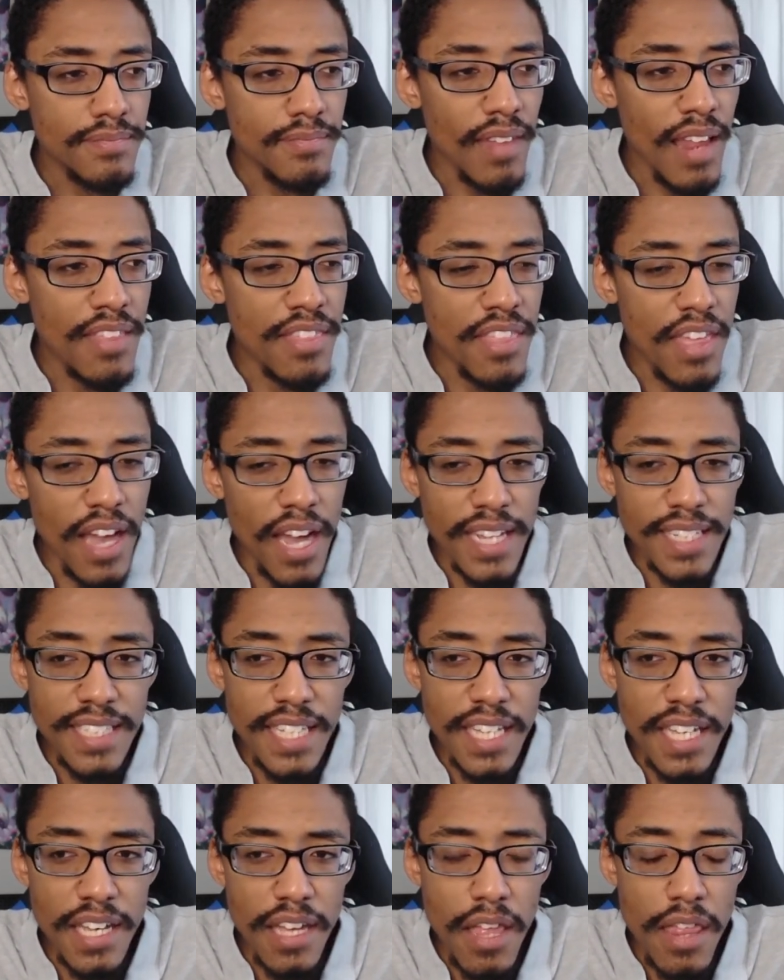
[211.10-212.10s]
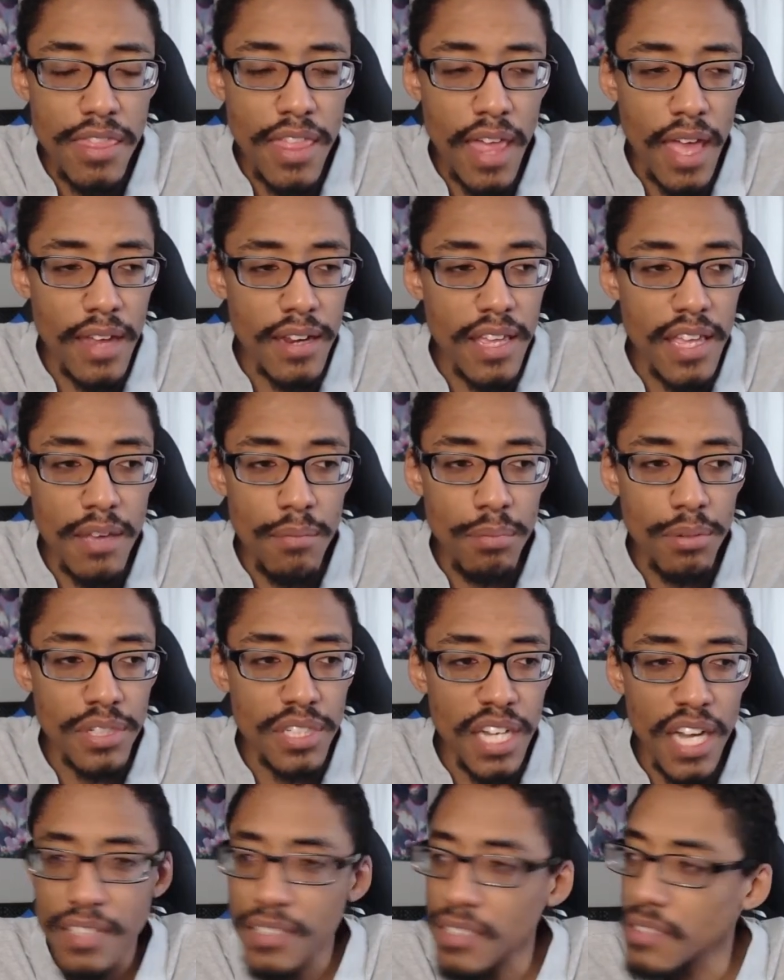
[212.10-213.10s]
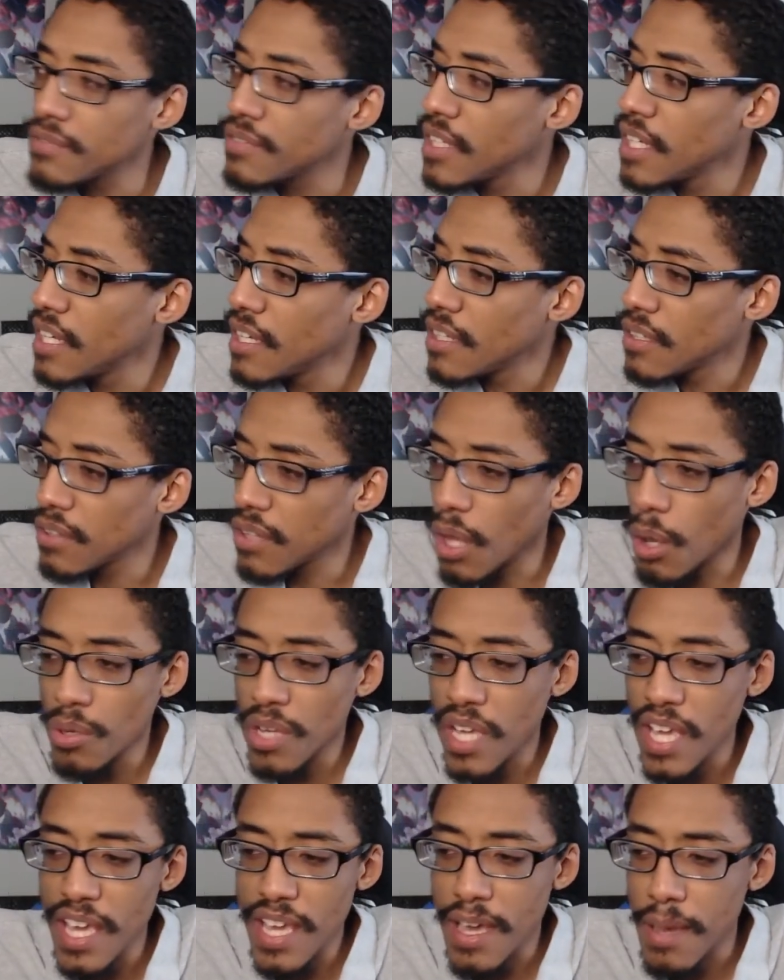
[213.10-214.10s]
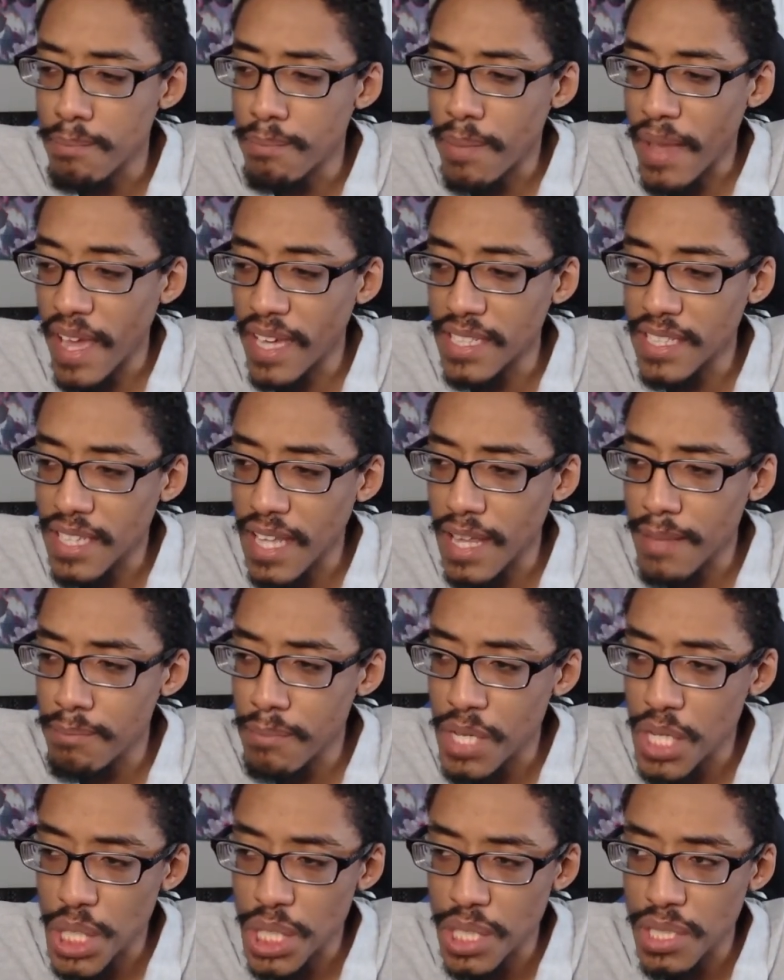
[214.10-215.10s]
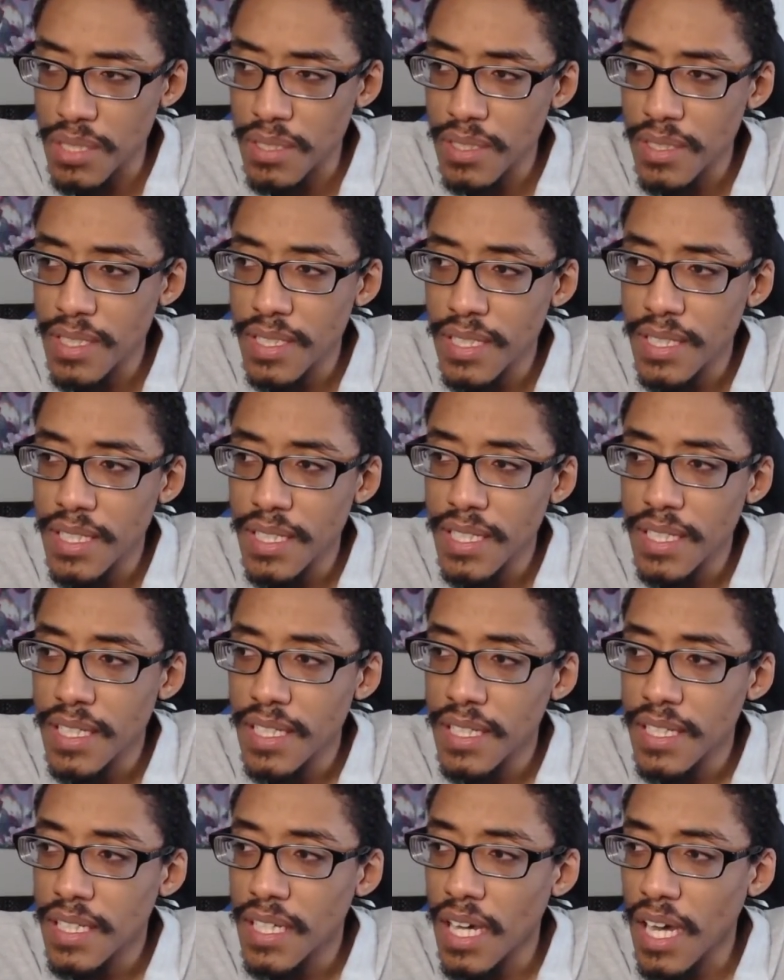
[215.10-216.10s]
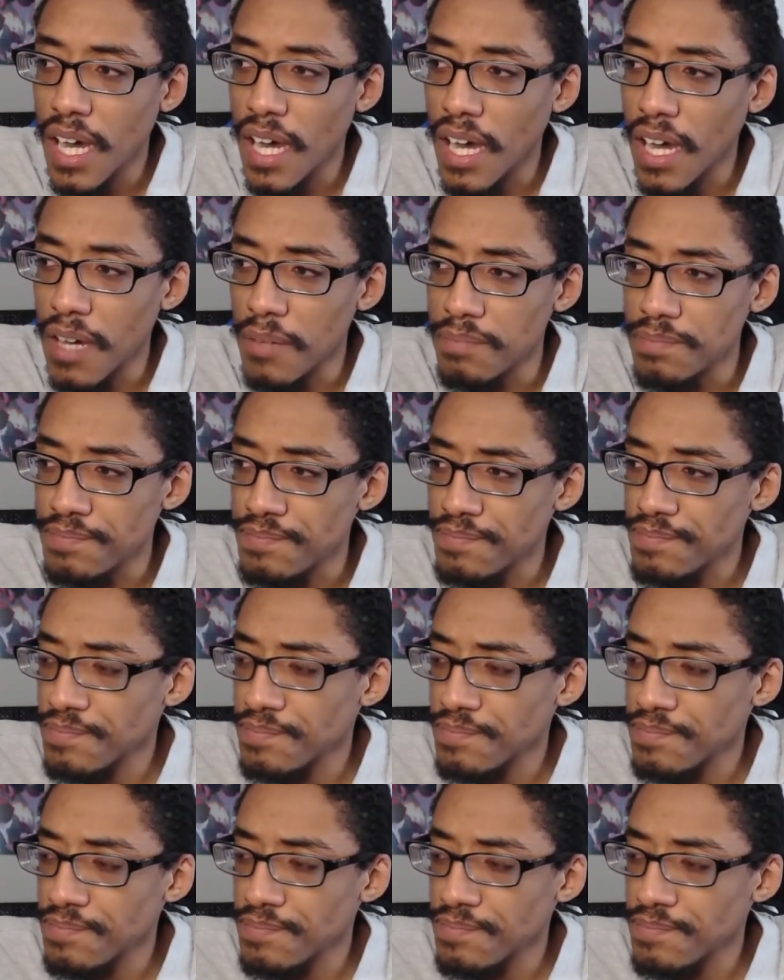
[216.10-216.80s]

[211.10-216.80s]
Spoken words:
the idea that he would kind of low-key abandon that mission rubs